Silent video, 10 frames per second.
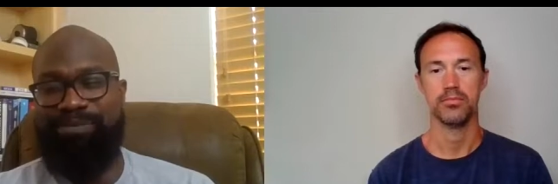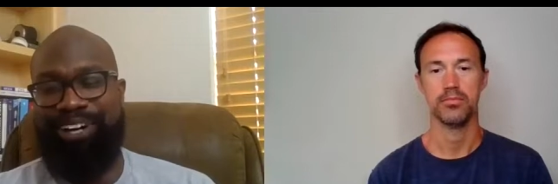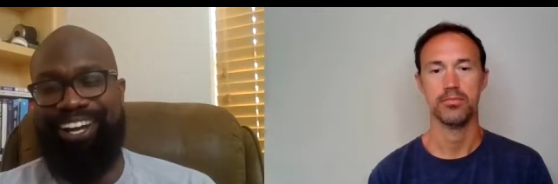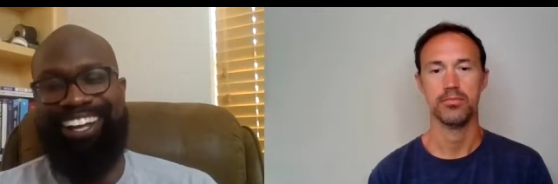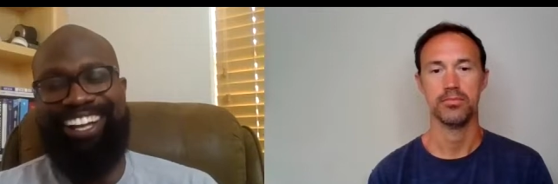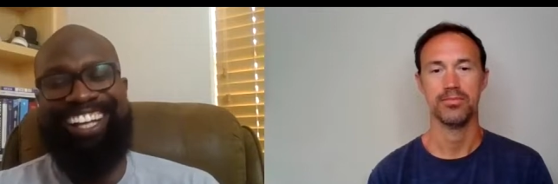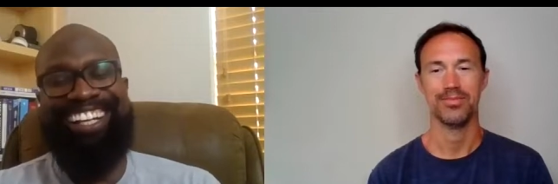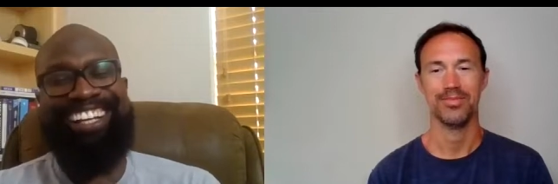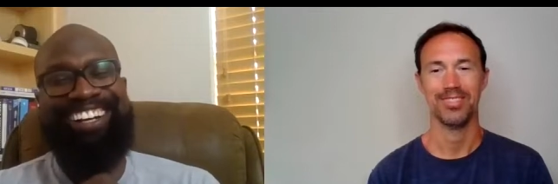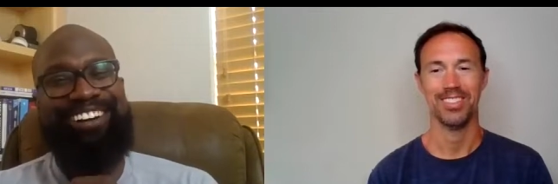Speaker 1: but,
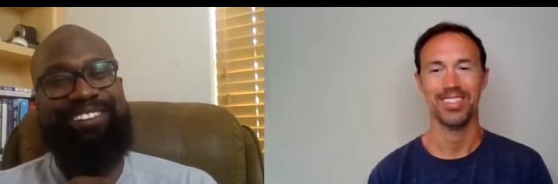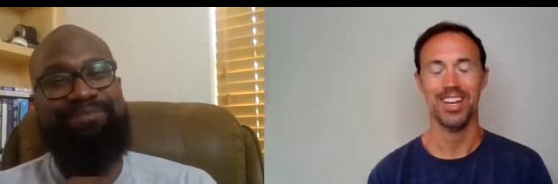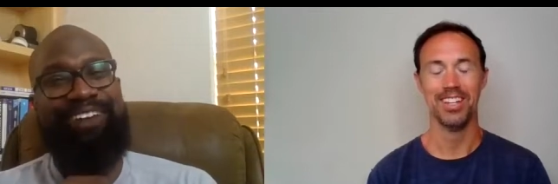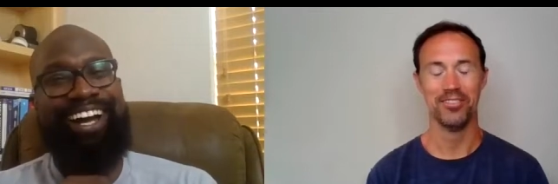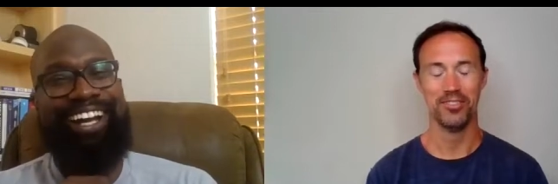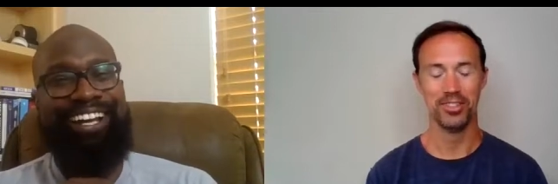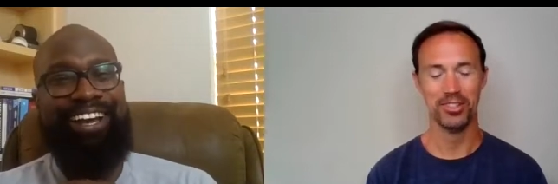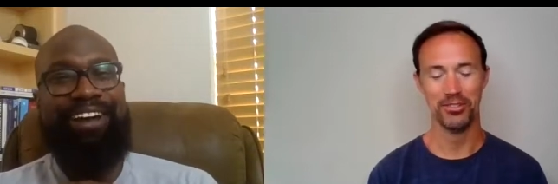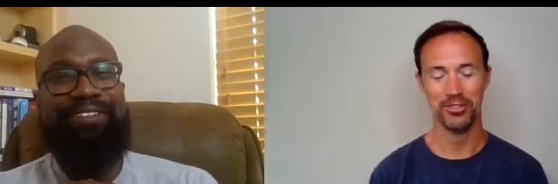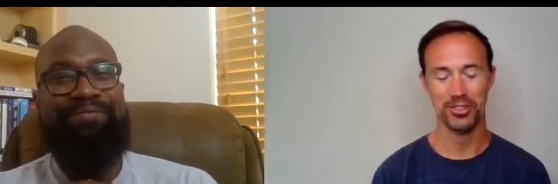
Speaker 2: but
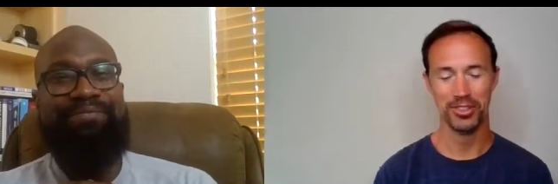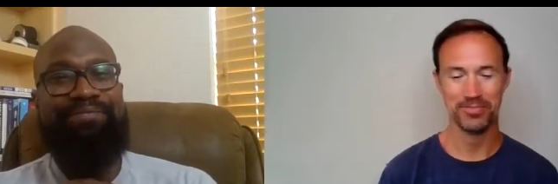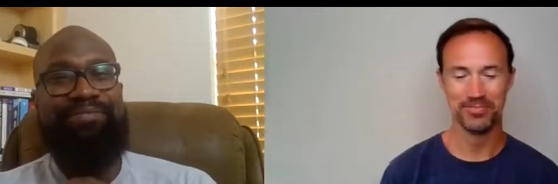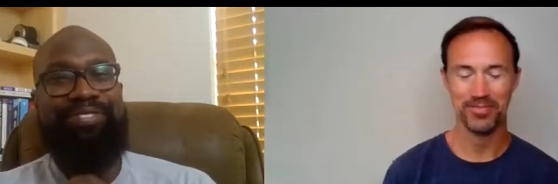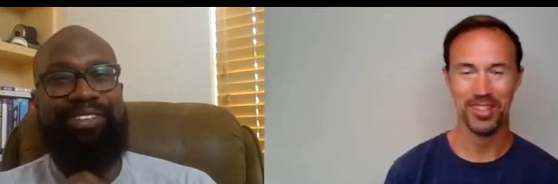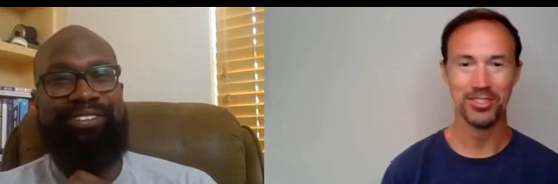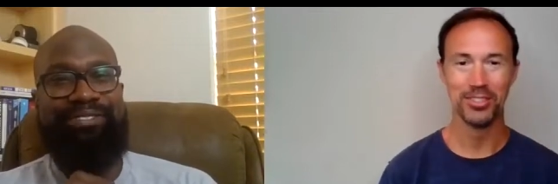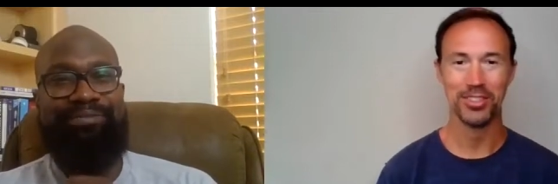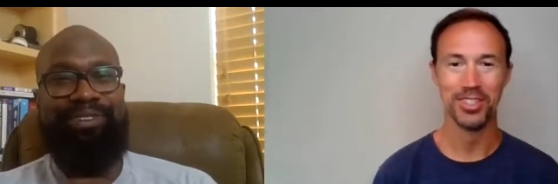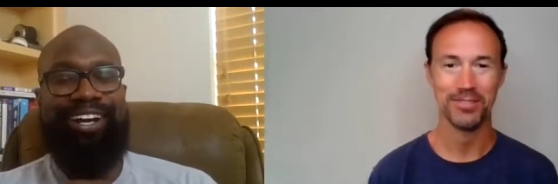you with it.
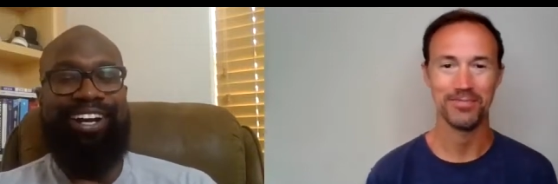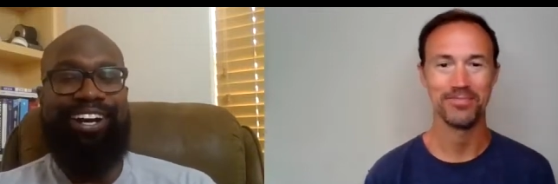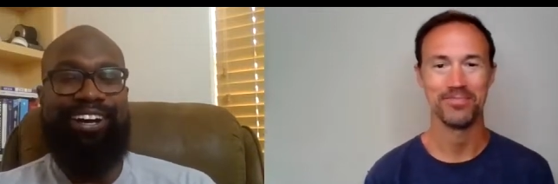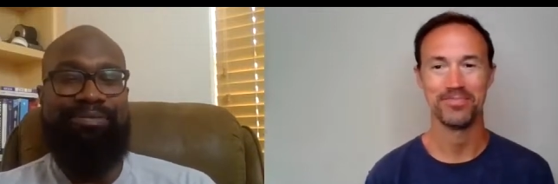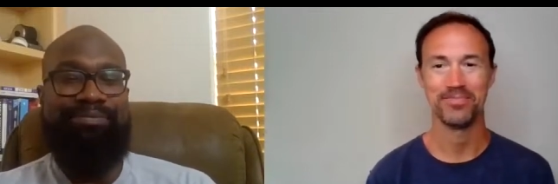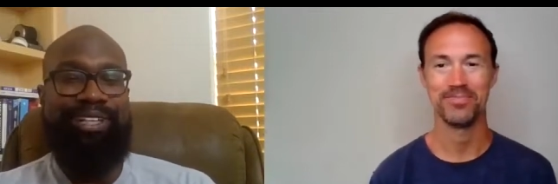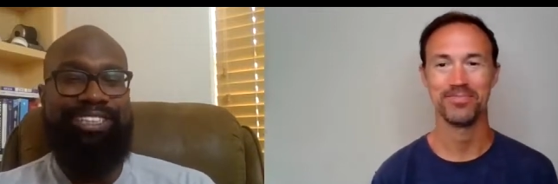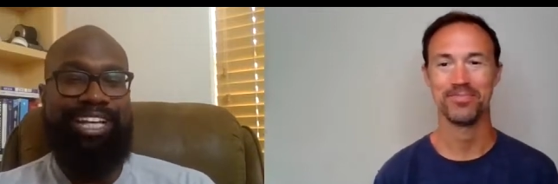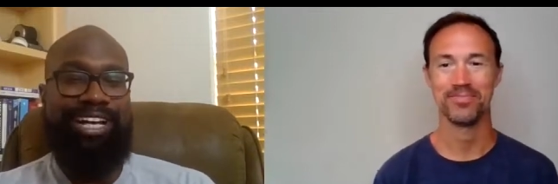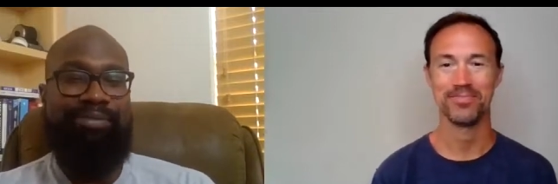Totally but
Speaker 1: uh, but
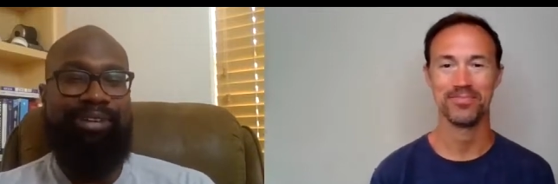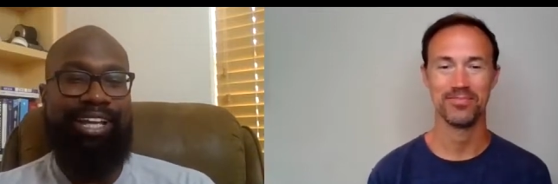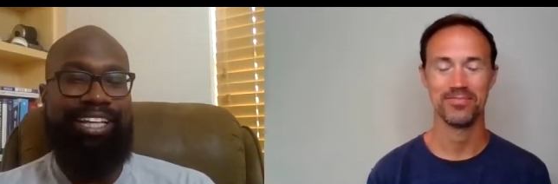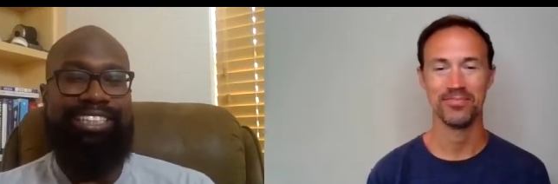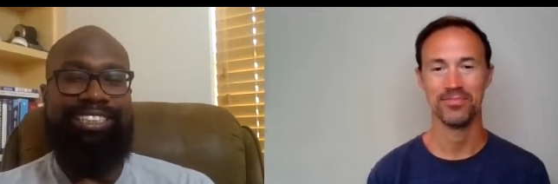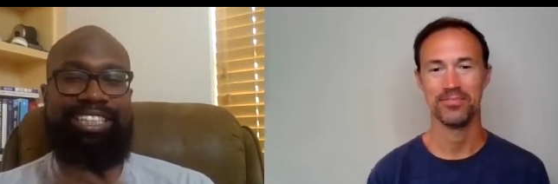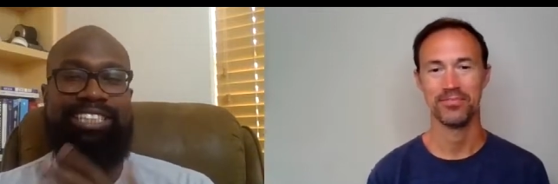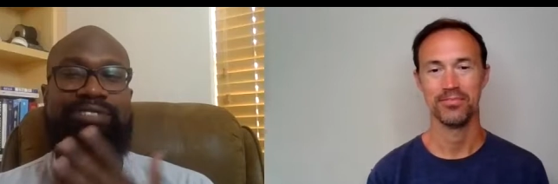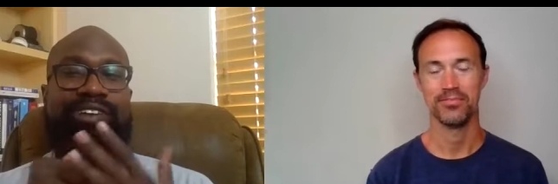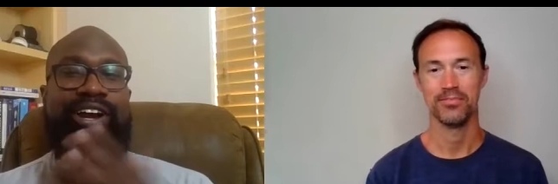yeah, but like it's
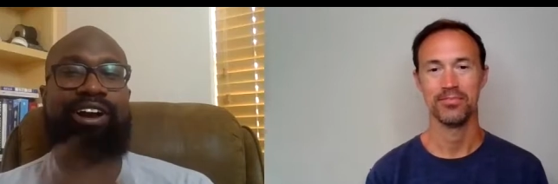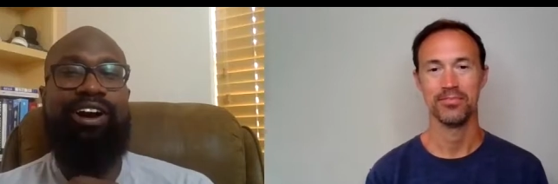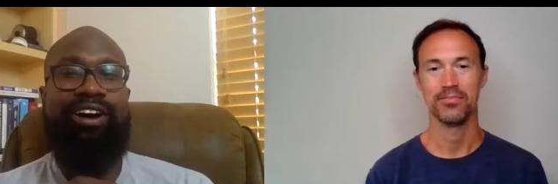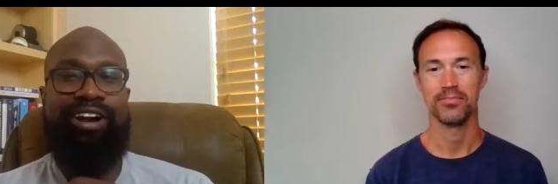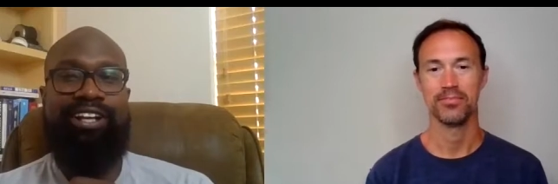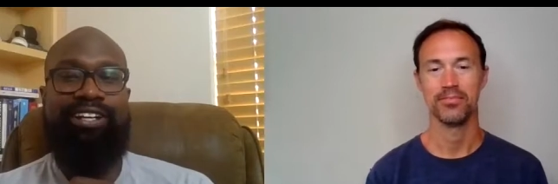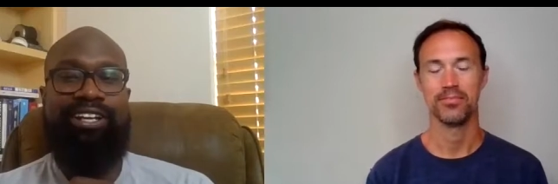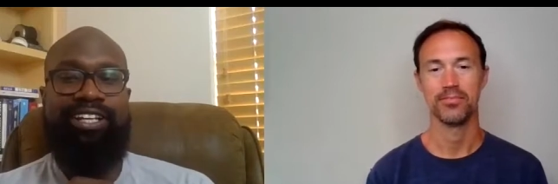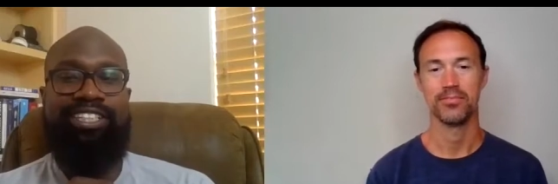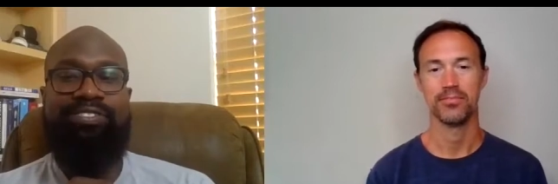it's very hard.
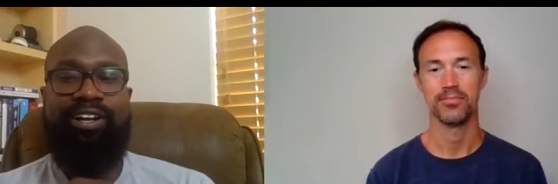It's very